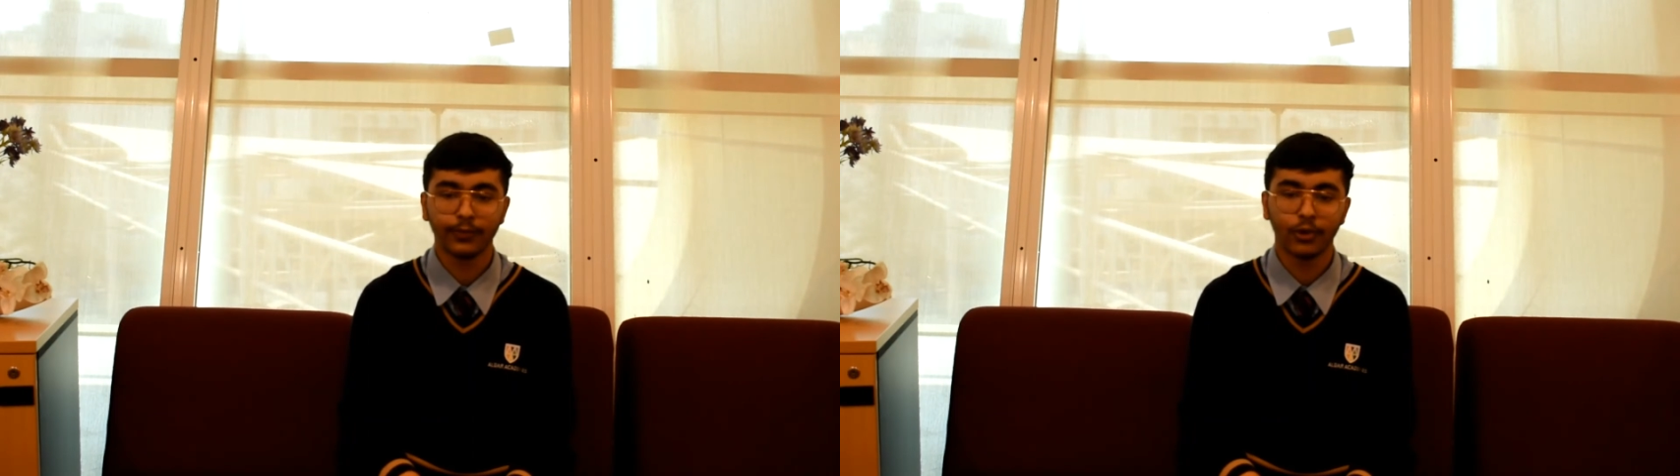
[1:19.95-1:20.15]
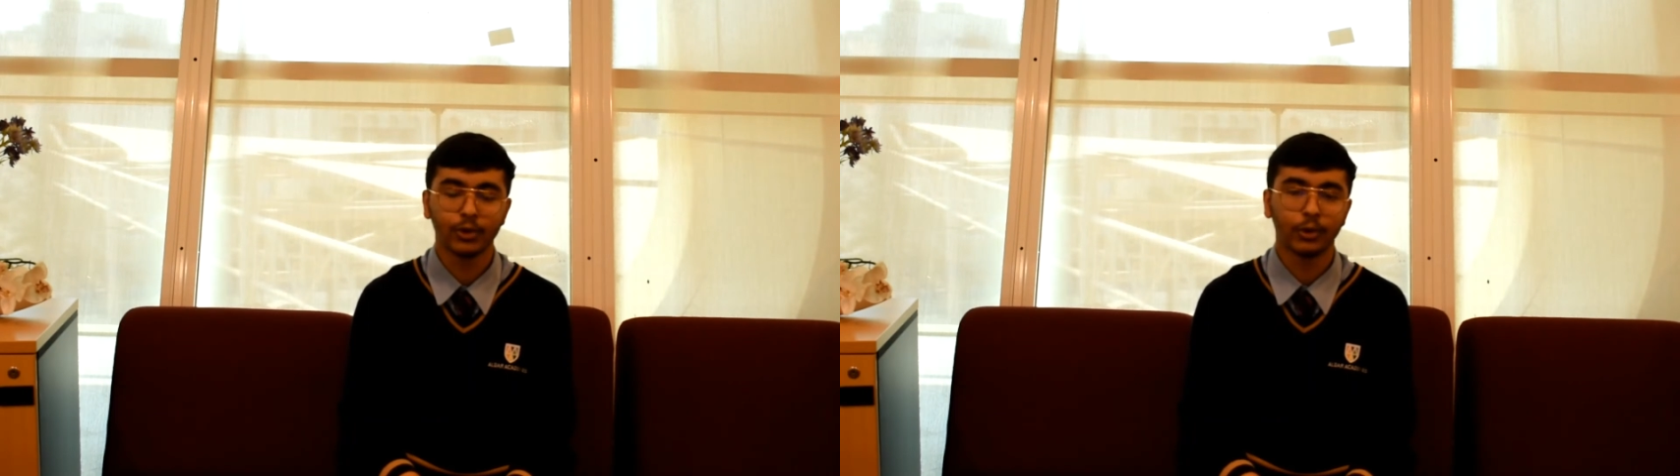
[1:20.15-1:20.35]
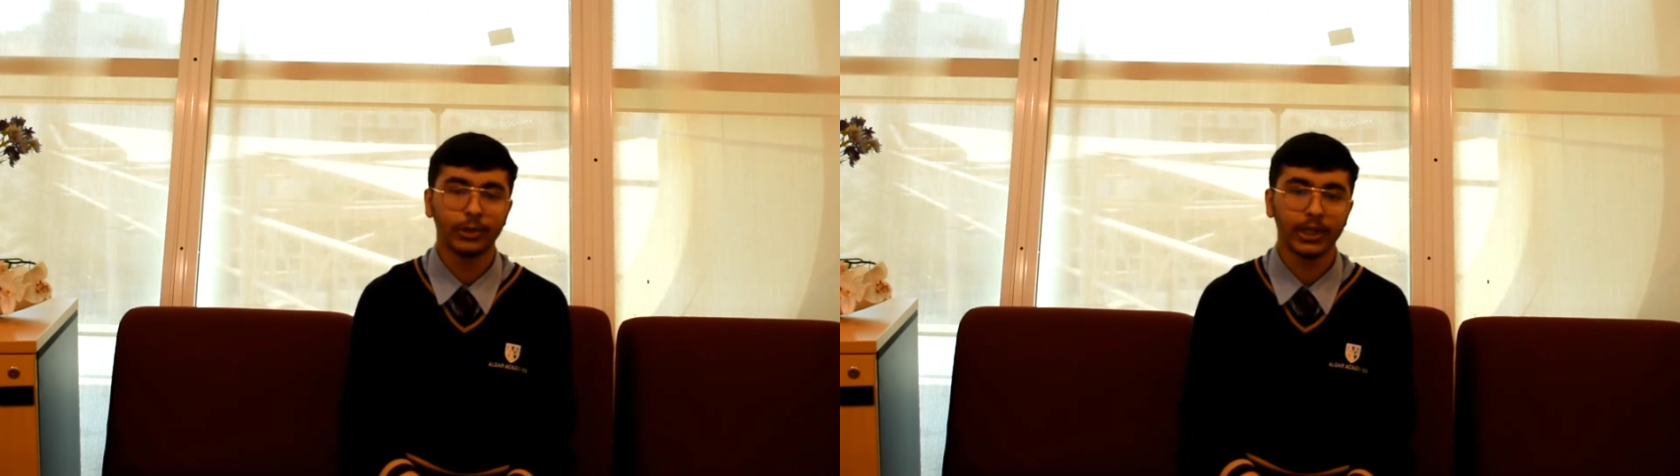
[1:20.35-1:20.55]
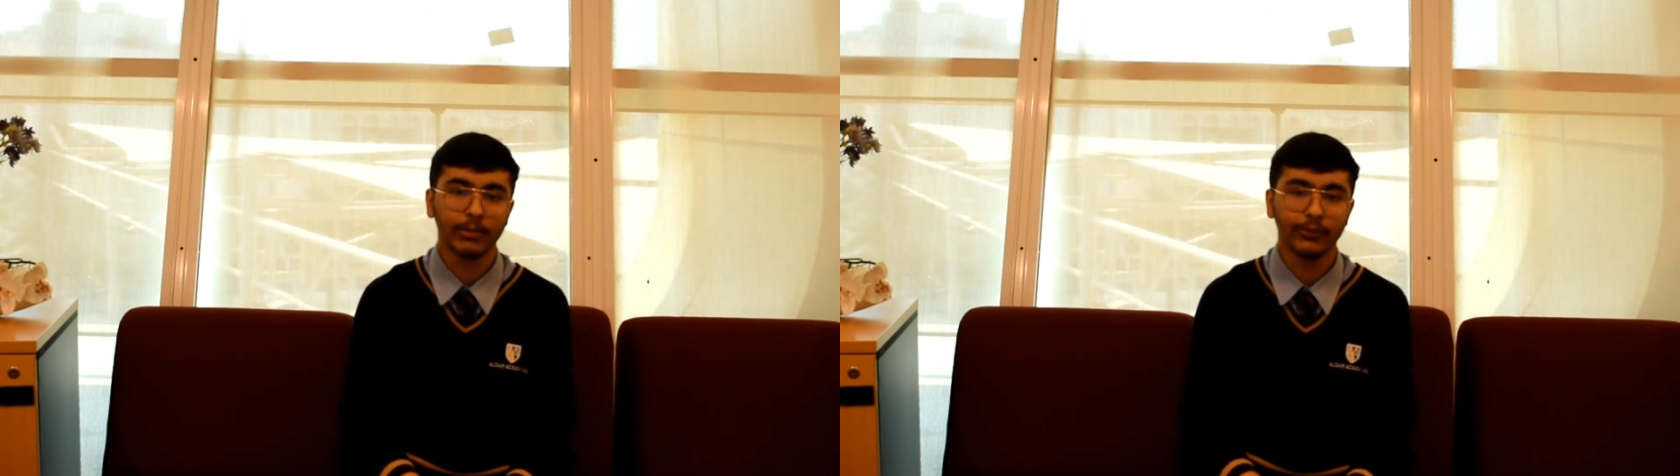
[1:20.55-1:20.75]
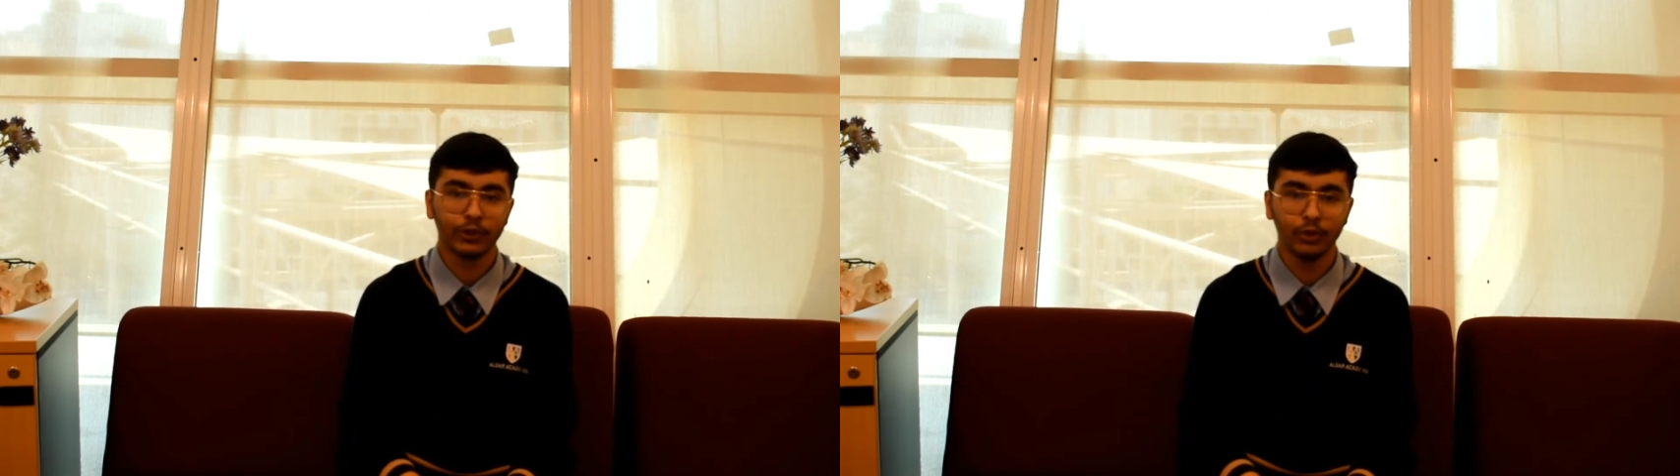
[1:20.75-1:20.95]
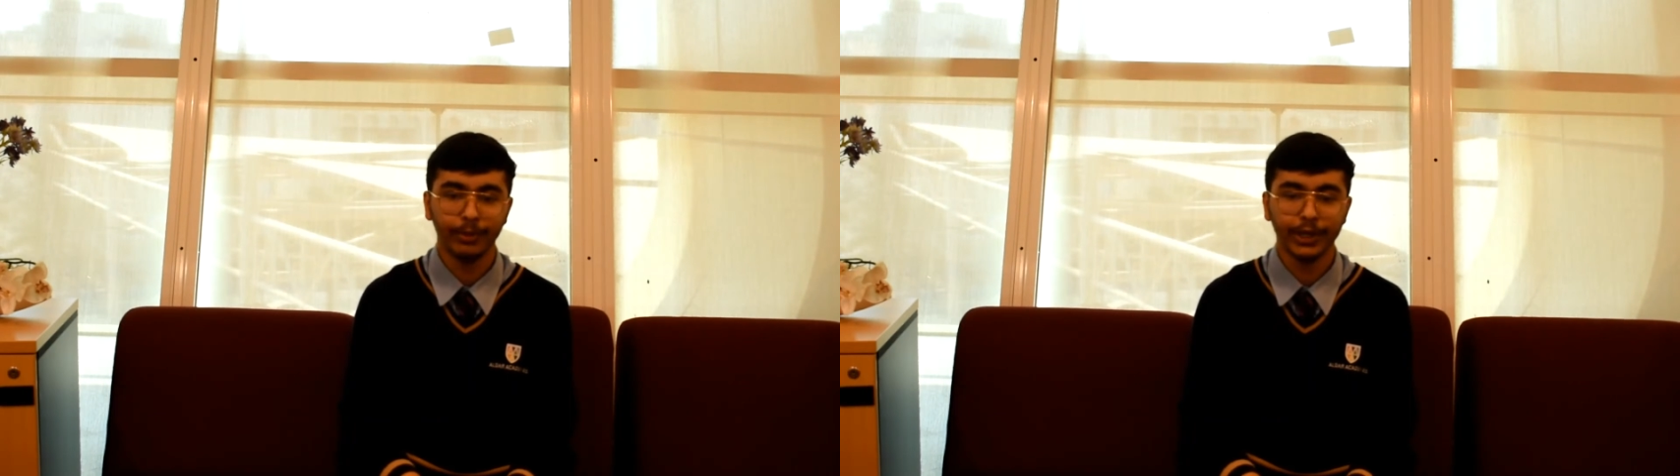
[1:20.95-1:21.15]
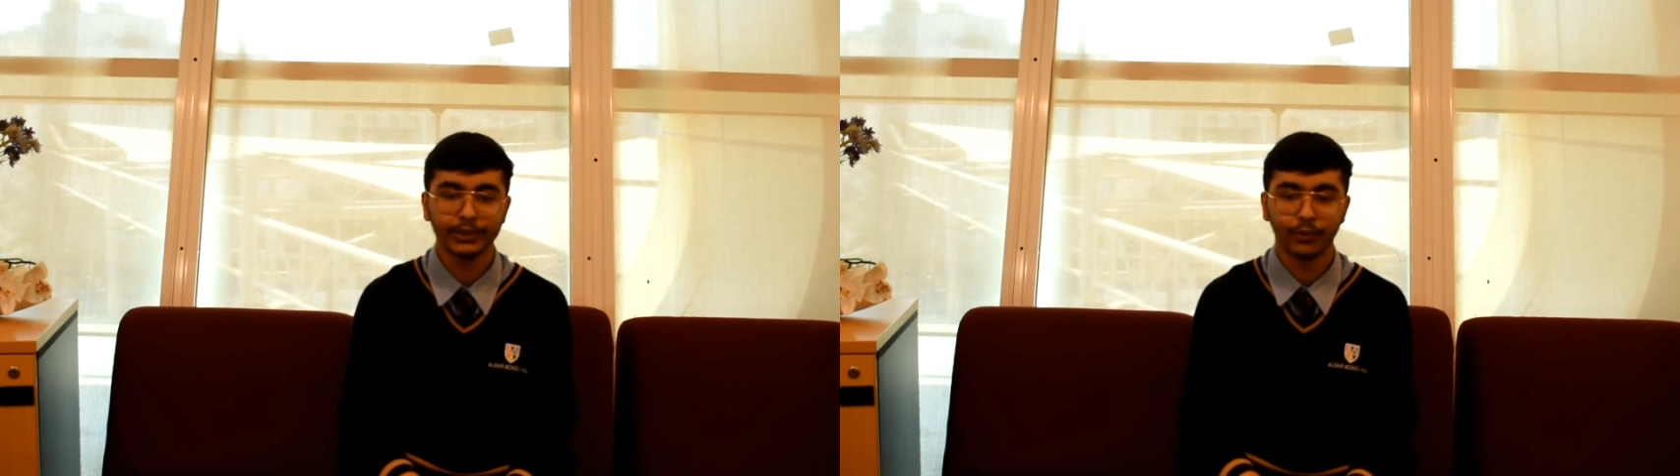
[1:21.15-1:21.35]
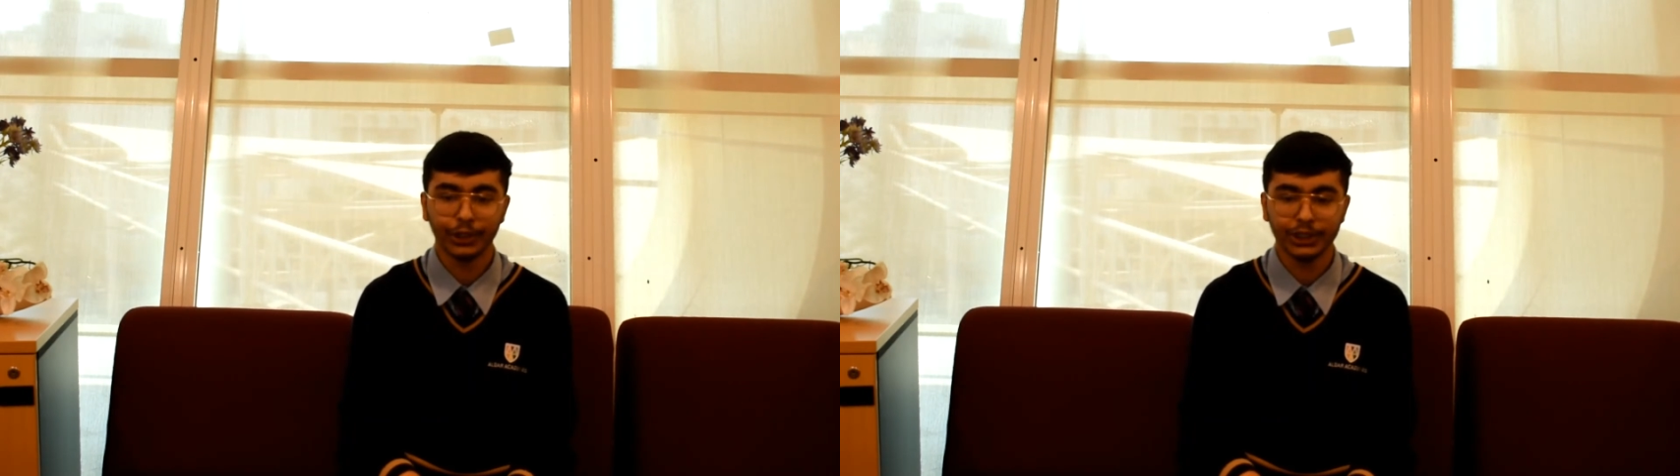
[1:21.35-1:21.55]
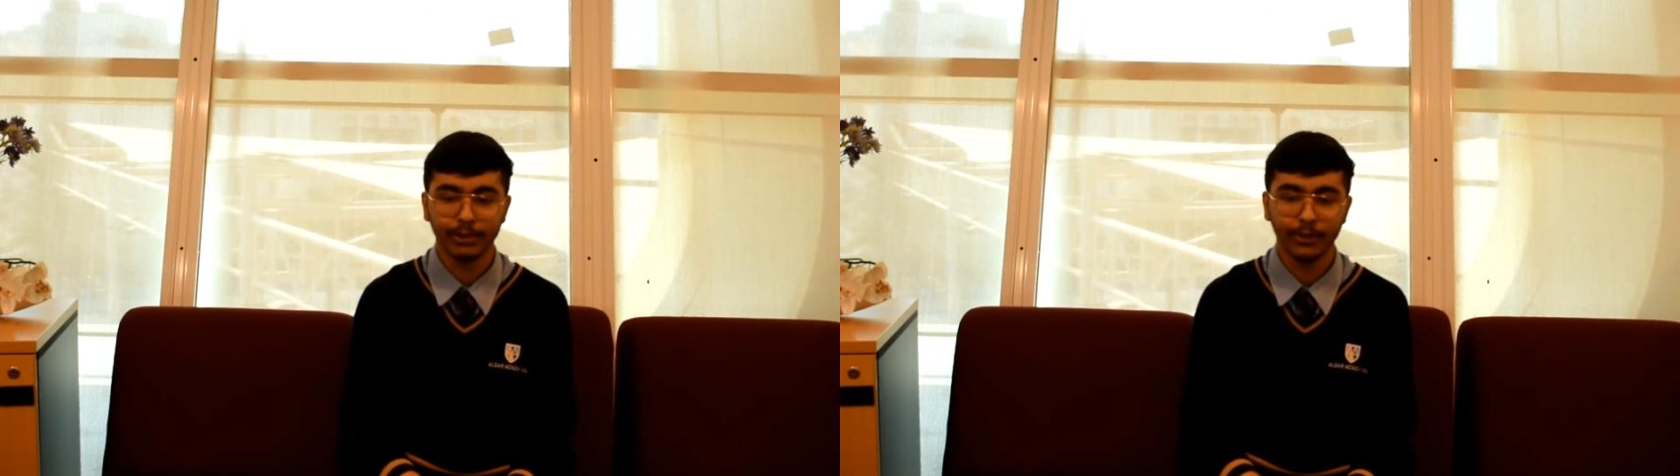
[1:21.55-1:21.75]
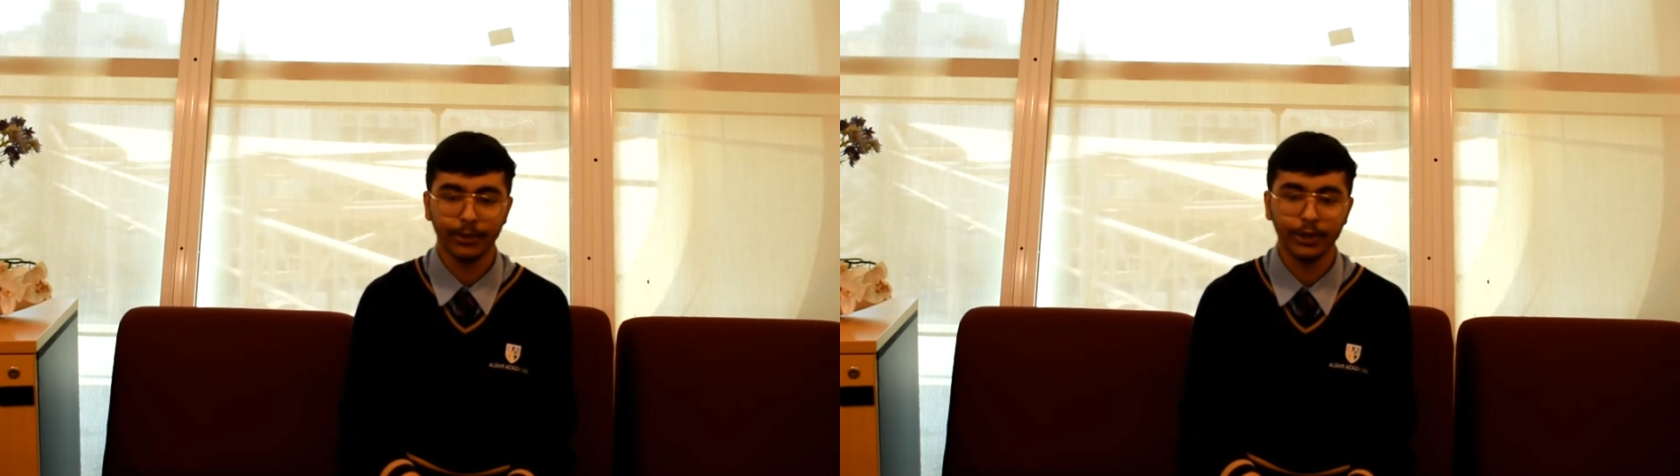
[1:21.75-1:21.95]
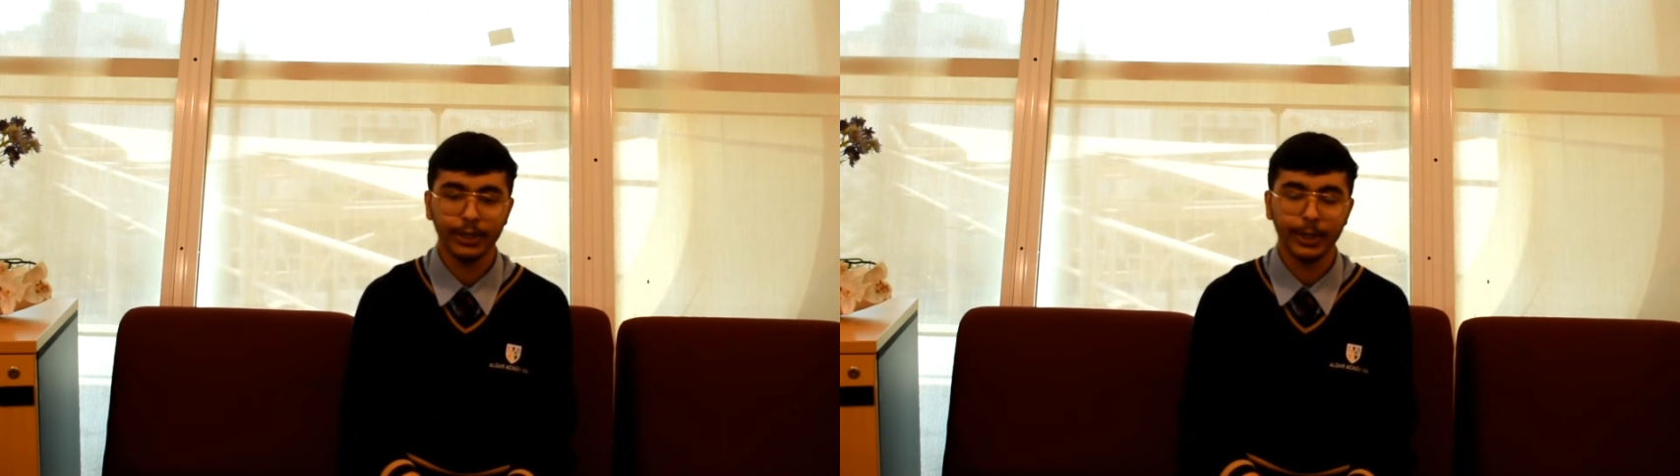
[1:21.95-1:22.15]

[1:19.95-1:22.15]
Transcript: for a total time of 2 minutes for each paper.